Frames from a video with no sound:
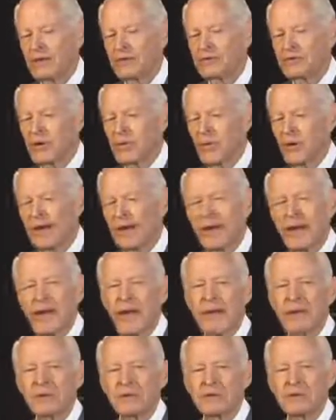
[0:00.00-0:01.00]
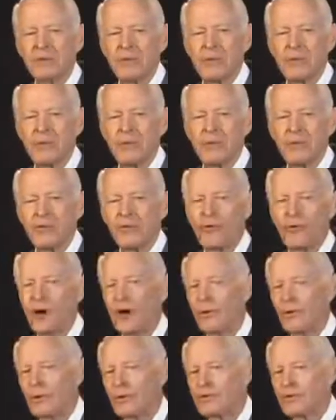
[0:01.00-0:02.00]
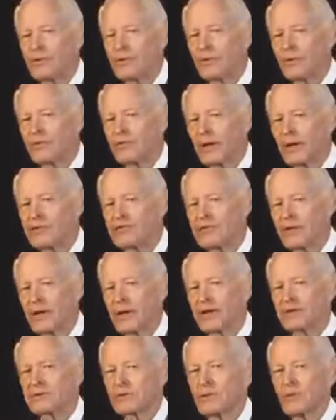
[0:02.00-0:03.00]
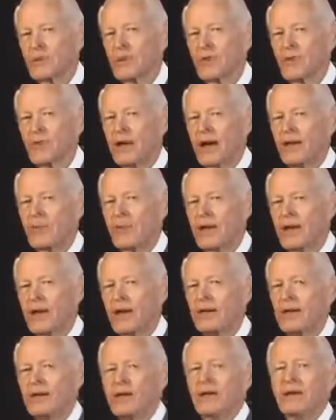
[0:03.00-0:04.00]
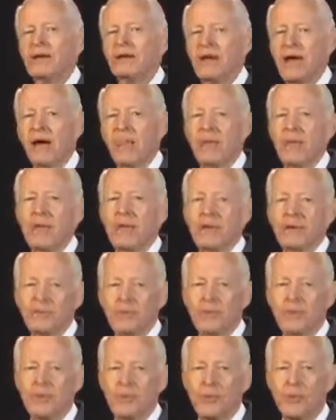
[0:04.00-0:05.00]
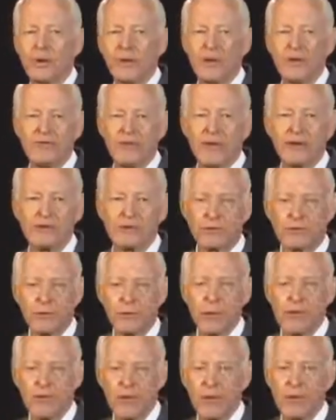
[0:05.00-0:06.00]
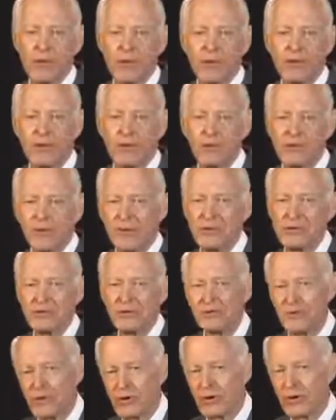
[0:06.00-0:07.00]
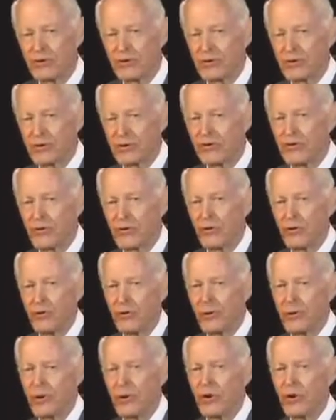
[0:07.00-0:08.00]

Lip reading: If someone had asked me before I went to the Trans-Alaska Oil Pipeline, "Chaplain, do you believe there's a group of people on the face of the earth who control the